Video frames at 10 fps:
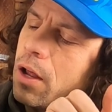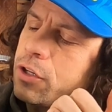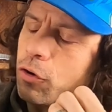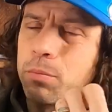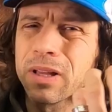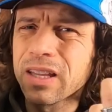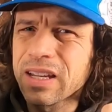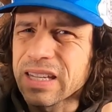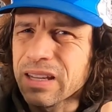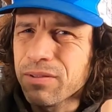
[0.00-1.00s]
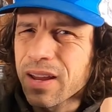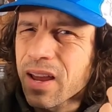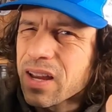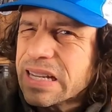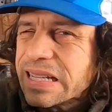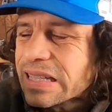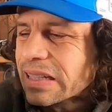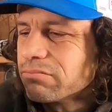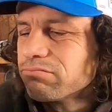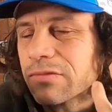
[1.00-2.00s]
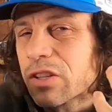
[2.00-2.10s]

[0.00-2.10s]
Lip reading: Durability to EVA isn't